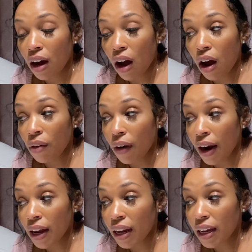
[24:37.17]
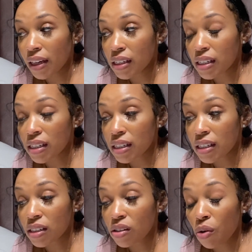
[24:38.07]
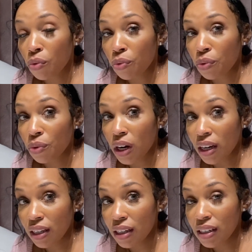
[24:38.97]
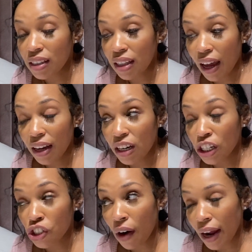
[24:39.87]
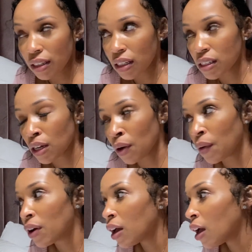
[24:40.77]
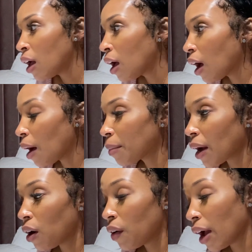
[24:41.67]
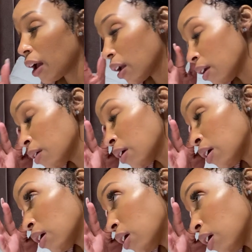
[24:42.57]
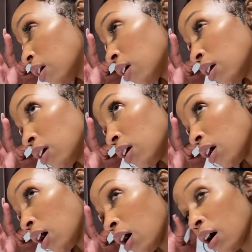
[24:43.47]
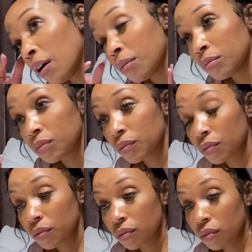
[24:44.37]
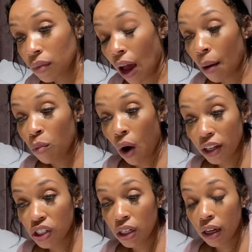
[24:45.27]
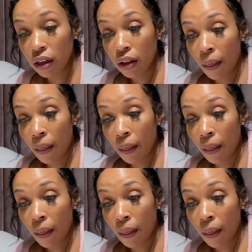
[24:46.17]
all right. It's really like contracting. So I'm like, okay. I'm watching it.